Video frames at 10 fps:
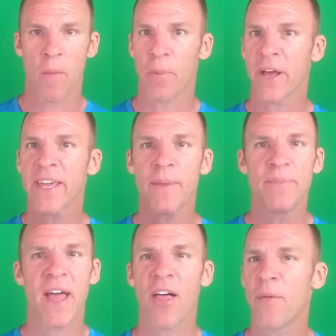But I
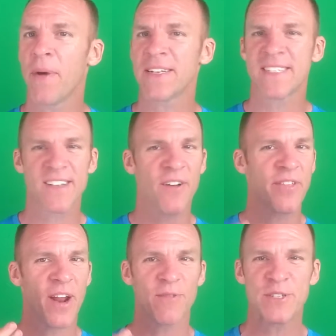kept telling myself
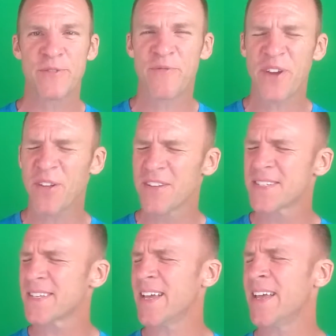that I was
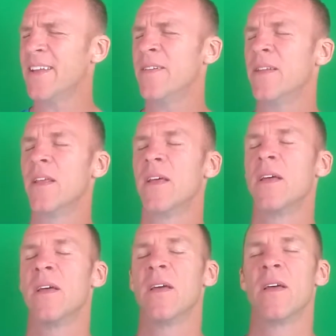fearless, and
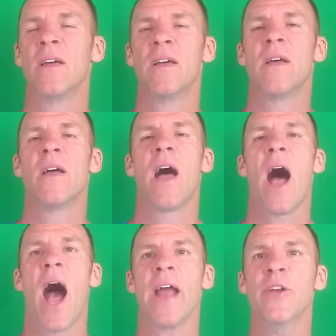
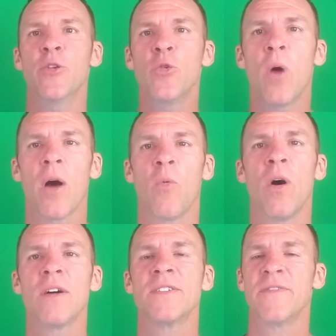I knew I
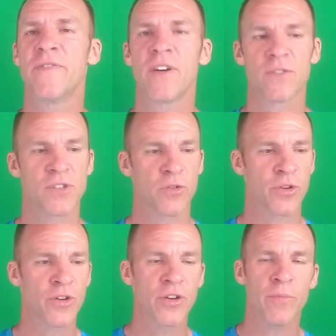was. It felt so
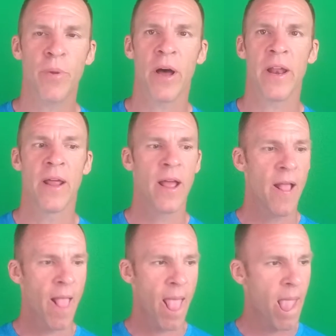good. But
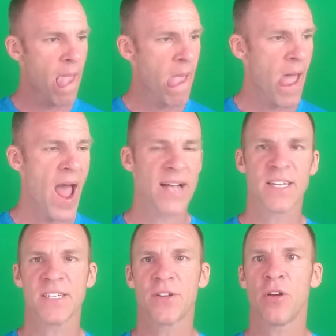as
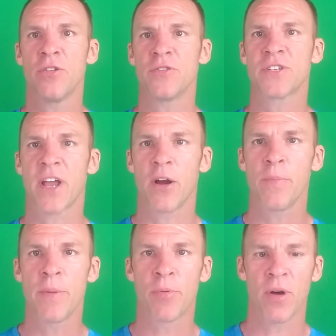I started to scare
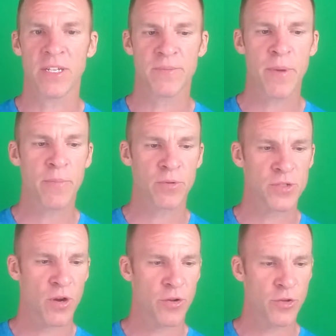people, as people
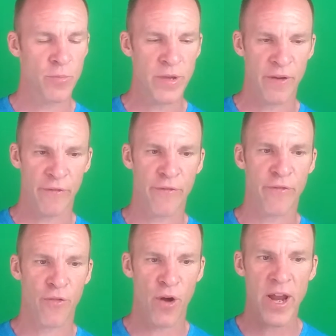started to be
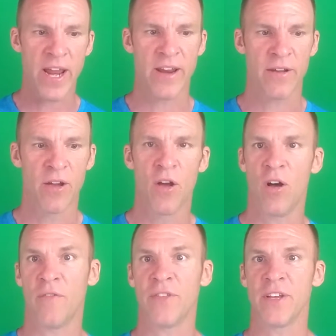afraid
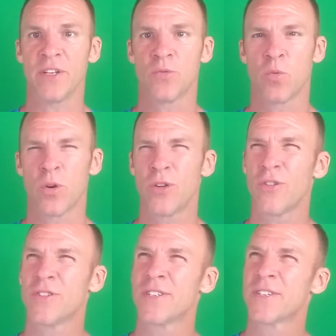of these
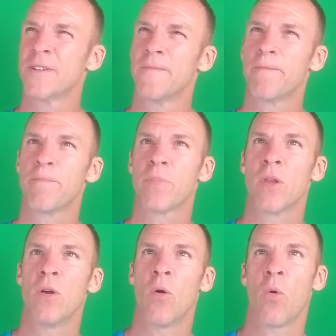words
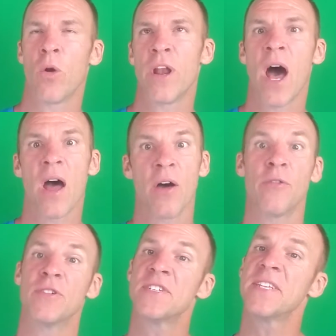or not
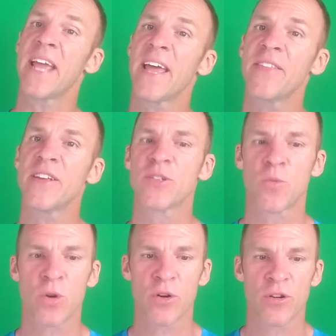understand these
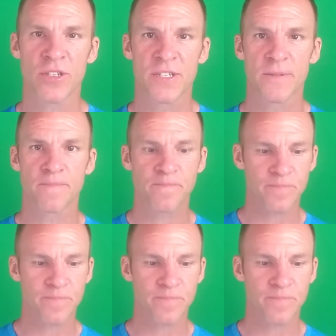words,